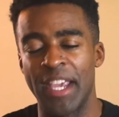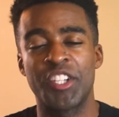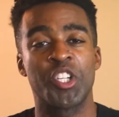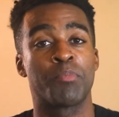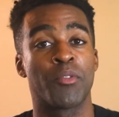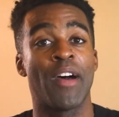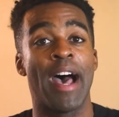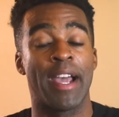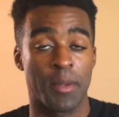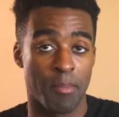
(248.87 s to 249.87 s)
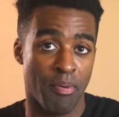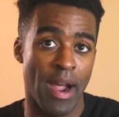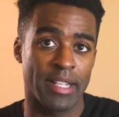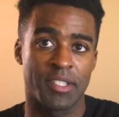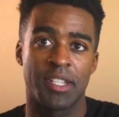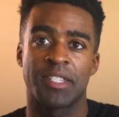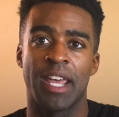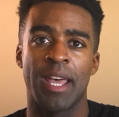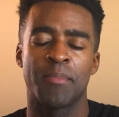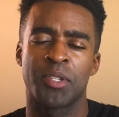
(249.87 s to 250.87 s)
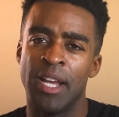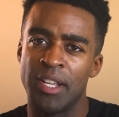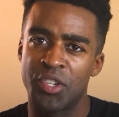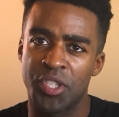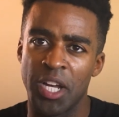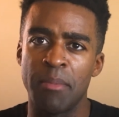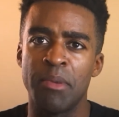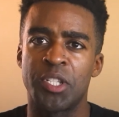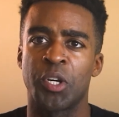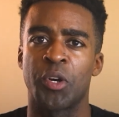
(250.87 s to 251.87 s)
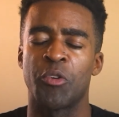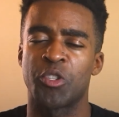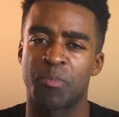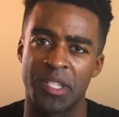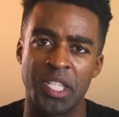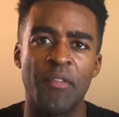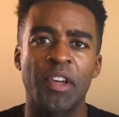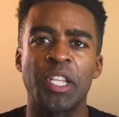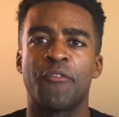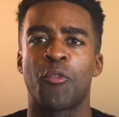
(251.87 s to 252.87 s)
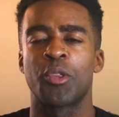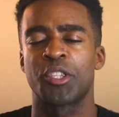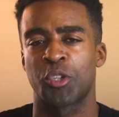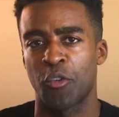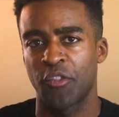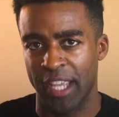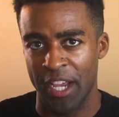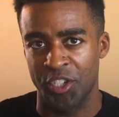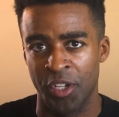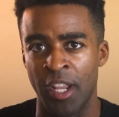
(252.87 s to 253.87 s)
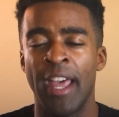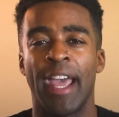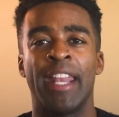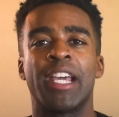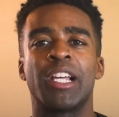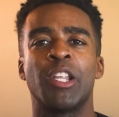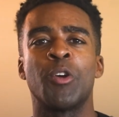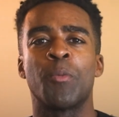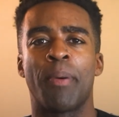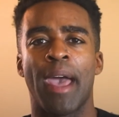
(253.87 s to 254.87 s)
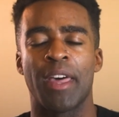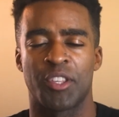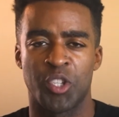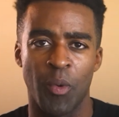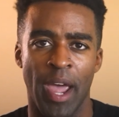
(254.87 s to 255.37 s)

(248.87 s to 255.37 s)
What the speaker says: They should provide practice exams, study materials specifically for the certification, and a clear path to